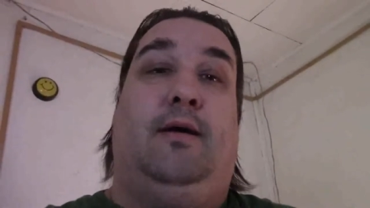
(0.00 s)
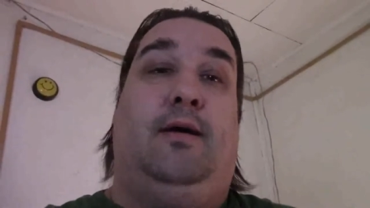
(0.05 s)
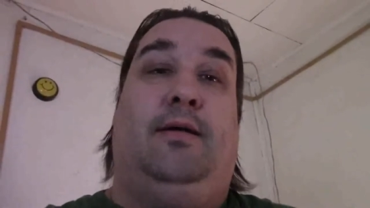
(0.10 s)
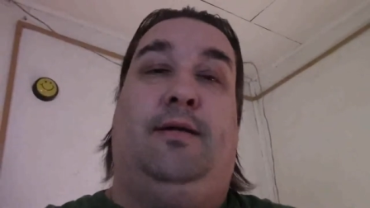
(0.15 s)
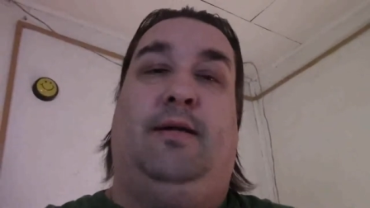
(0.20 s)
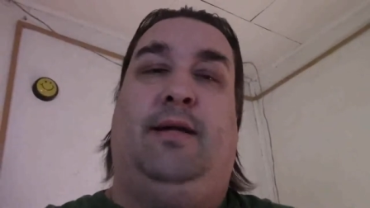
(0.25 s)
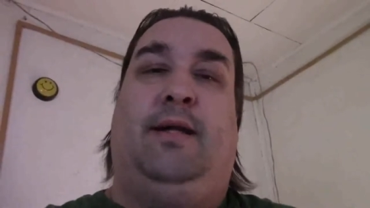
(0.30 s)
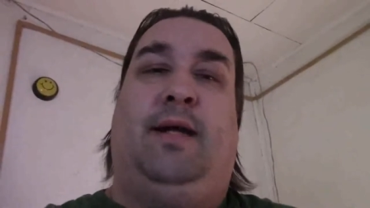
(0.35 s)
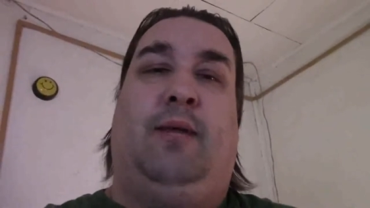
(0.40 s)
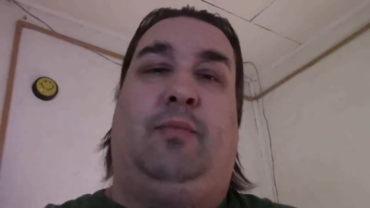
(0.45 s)

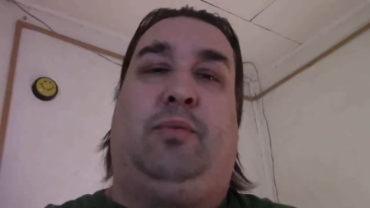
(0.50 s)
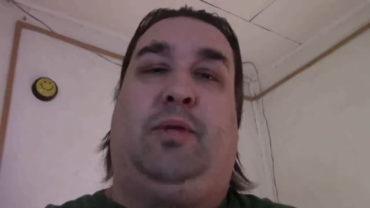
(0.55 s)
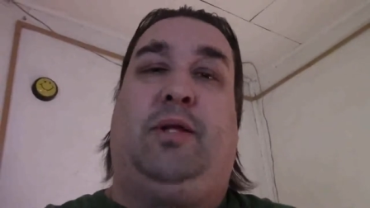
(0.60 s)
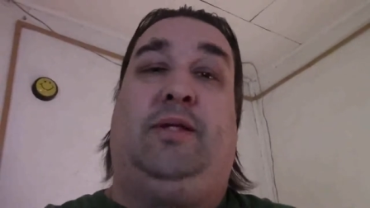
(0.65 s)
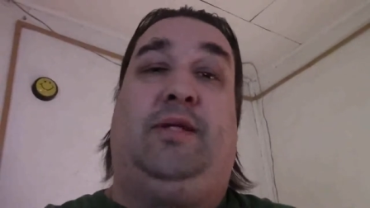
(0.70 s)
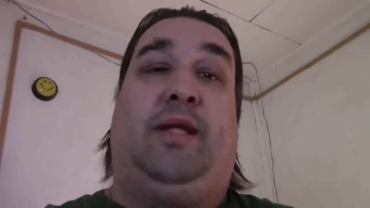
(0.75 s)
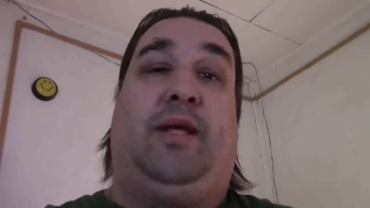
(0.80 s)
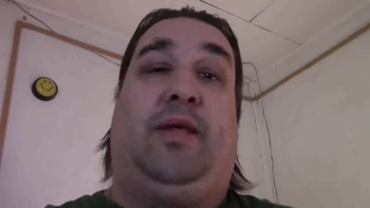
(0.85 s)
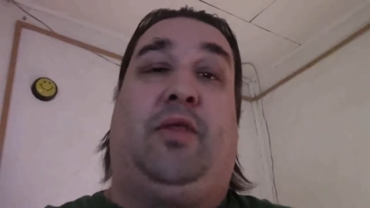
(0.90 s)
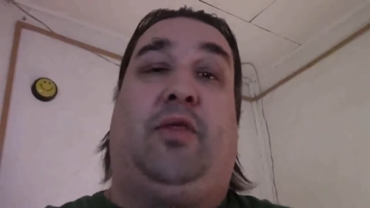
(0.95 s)
Then I
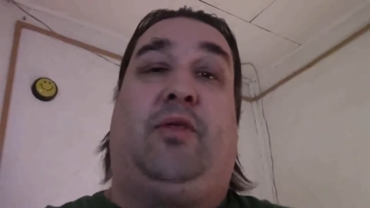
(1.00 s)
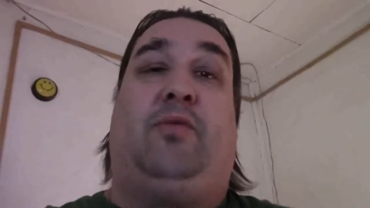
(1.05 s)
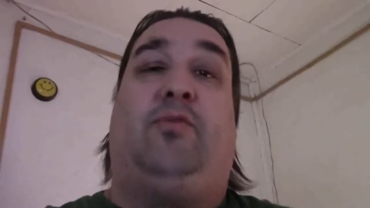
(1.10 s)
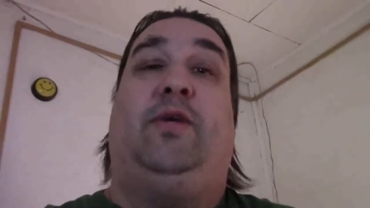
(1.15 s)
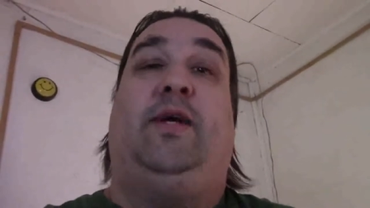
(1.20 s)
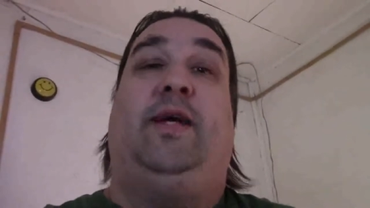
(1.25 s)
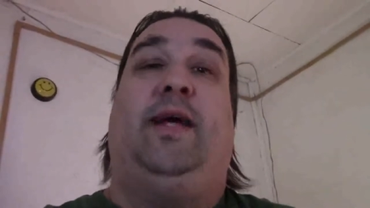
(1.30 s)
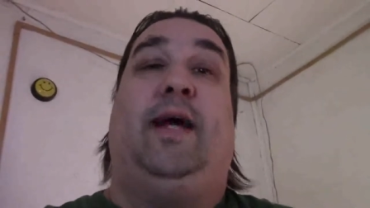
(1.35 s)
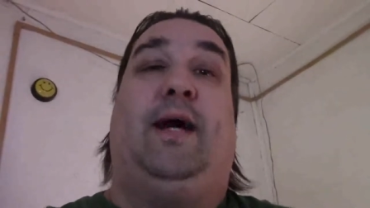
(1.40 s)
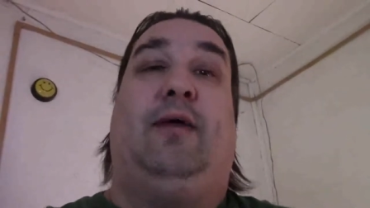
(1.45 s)
played like
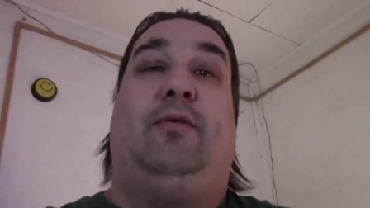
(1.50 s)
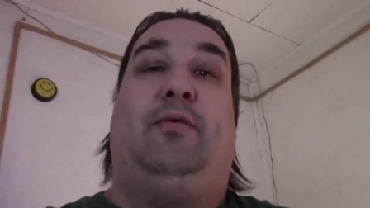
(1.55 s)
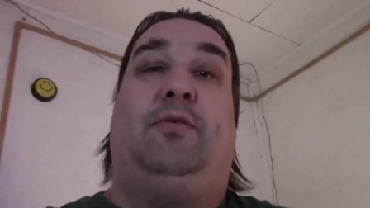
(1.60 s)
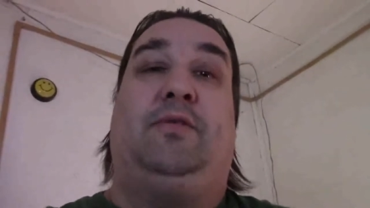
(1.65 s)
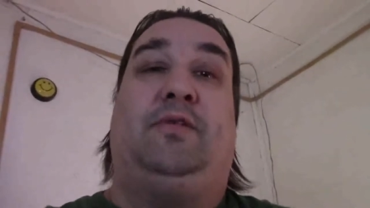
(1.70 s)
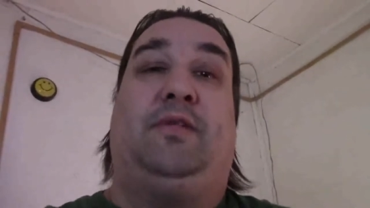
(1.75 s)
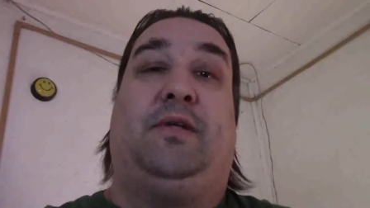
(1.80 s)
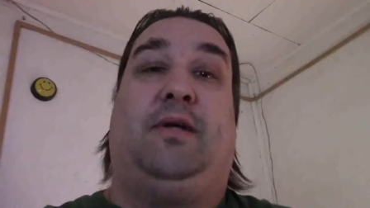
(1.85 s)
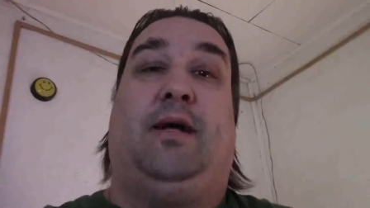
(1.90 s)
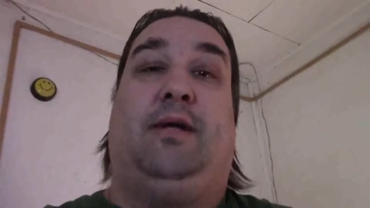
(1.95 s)
three
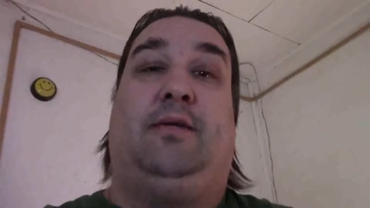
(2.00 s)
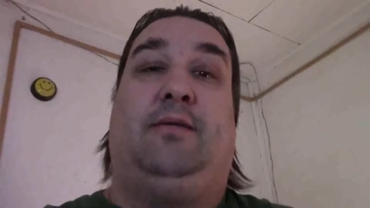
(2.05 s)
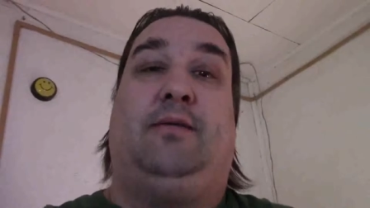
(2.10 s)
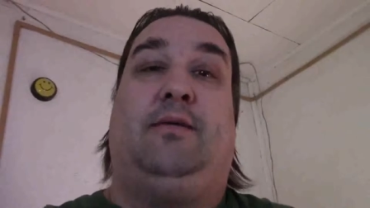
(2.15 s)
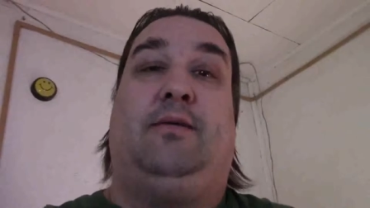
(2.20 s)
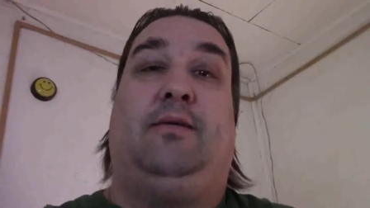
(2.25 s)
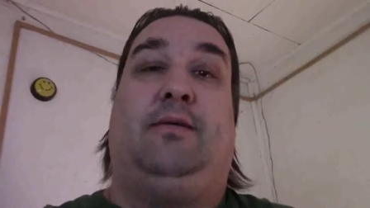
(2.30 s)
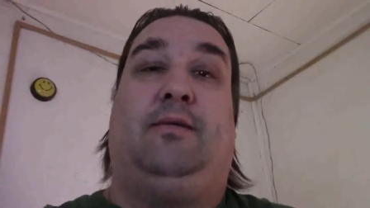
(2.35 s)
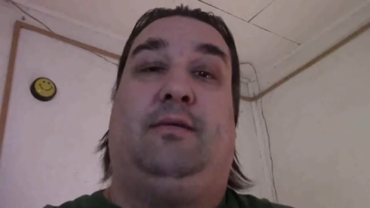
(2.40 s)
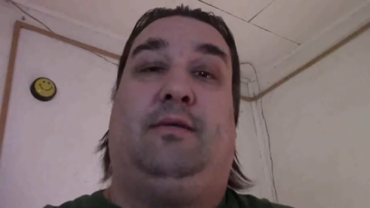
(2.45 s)
hours on
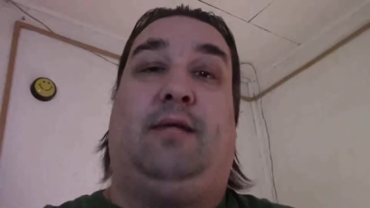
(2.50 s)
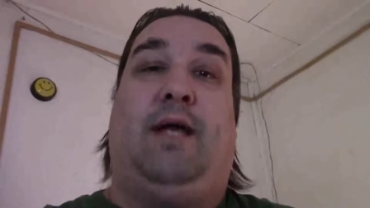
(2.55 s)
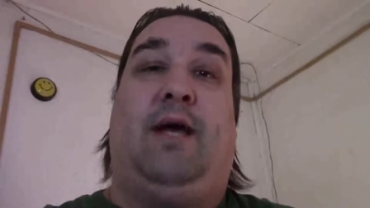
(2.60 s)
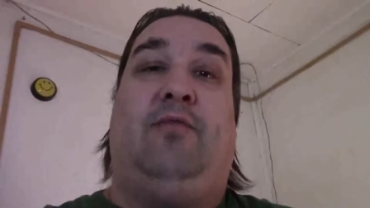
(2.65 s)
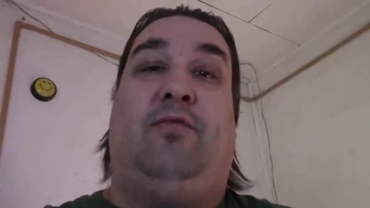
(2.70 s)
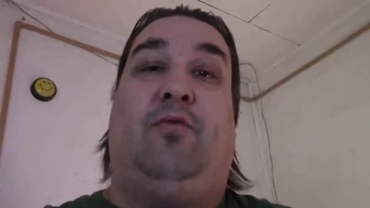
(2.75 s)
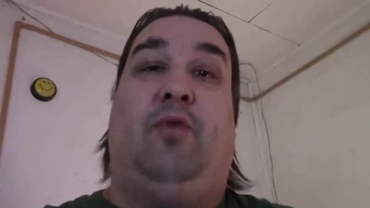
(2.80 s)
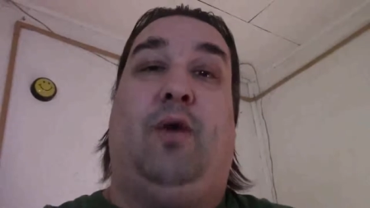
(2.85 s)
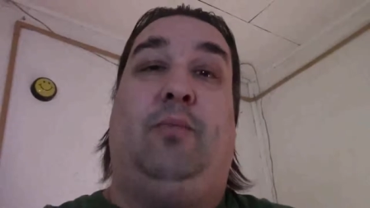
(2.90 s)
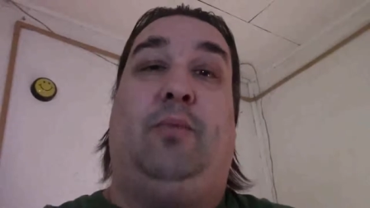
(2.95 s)
the
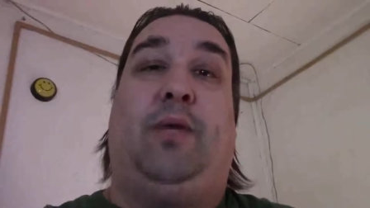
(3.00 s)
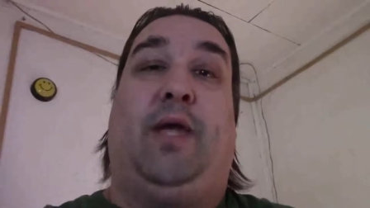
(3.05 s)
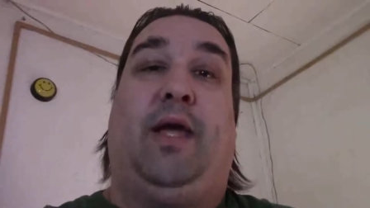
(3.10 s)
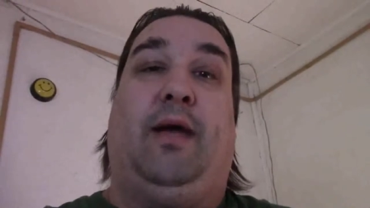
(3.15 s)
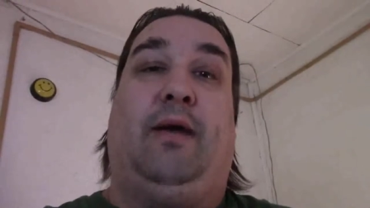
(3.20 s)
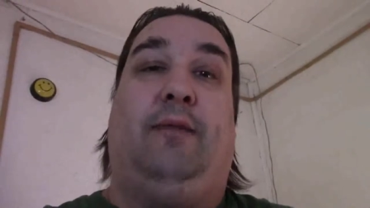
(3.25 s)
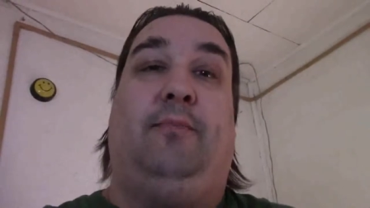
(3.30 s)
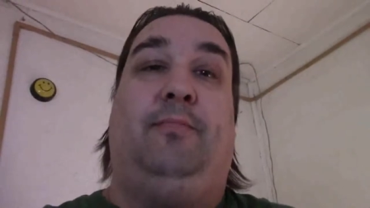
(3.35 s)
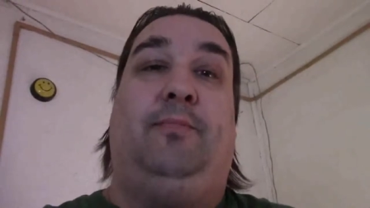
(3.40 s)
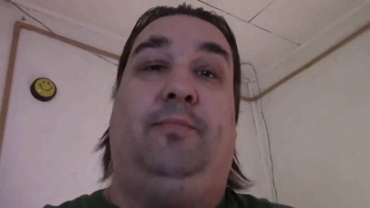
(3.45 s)
live
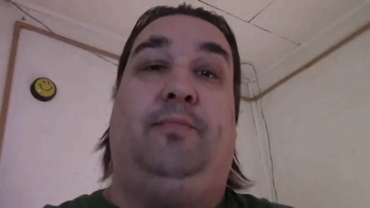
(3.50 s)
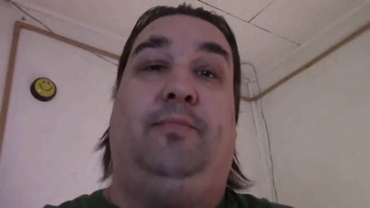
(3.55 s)
webcam.